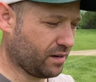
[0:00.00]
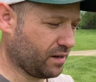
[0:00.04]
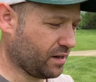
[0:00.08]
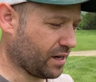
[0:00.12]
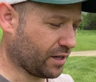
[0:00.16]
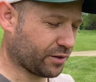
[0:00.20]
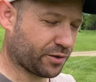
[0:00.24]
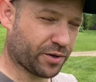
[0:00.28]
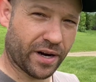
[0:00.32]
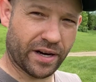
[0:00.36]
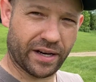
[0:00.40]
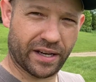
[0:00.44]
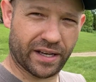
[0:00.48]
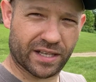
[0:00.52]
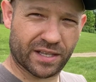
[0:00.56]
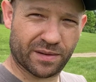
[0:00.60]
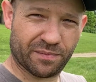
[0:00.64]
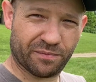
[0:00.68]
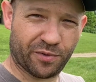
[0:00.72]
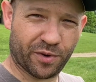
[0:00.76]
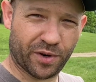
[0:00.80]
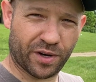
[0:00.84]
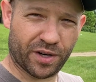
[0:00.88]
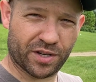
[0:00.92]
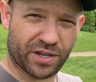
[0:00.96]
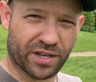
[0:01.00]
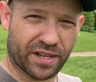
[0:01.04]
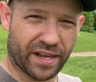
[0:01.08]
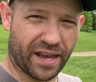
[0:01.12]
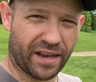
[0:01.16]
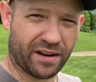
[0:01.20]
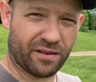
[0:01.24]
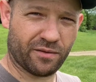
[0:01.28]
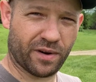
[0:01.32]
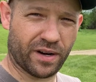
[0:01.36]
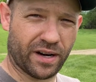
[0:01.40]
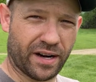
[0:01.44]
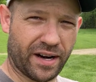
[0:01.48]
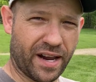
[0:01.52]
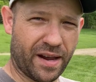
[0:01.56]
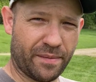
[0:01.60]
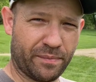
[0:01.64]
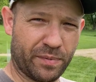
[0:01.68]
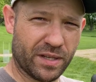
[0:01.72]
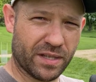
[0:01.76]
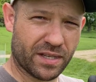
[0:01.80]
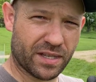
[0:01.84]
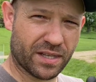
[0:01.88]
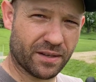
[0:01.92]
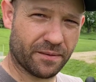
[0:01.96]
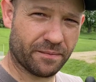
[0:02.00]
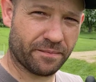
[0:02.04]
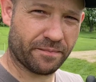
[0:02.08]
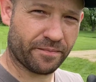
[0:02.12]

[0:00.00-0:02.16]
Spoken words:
I'll try to get some footage of that when it happens.